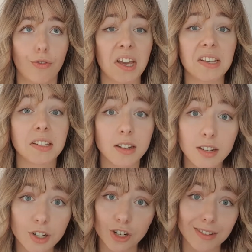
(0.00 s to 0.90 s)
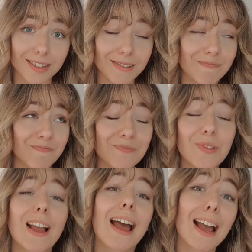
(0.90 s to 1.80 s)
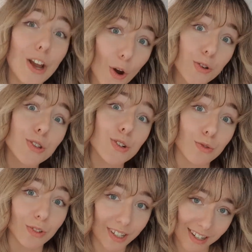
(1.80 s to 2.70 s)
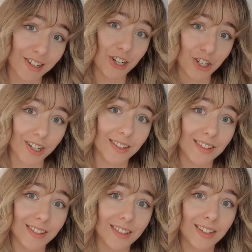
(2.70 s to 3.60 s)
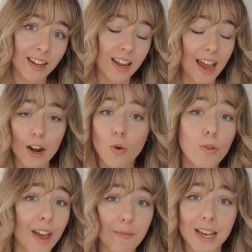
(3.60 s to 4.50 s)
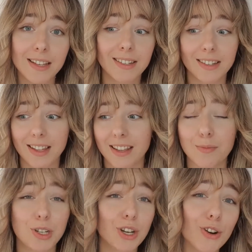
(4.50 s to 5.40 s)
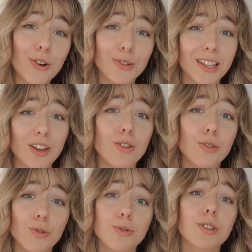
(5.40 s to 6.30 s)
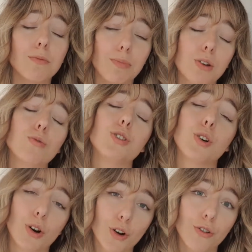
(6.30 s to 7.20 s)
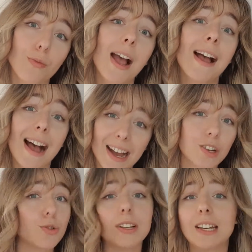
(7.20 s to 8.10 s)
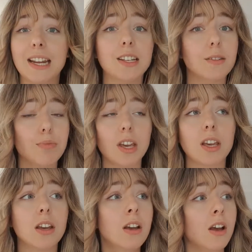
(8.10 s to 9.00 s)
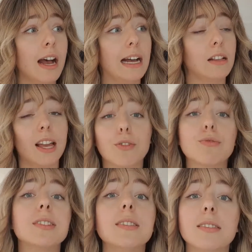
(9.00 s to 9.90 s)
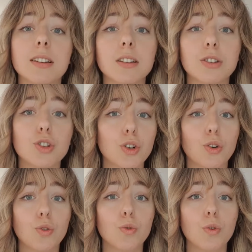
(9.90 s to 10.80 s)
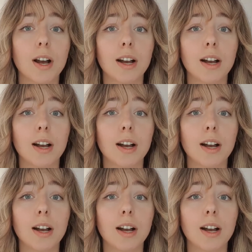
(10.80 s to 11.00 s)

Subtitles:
I guess, conditions, coastal conditions. And all that means is that the materials that you use to build your home actually need to be resistant to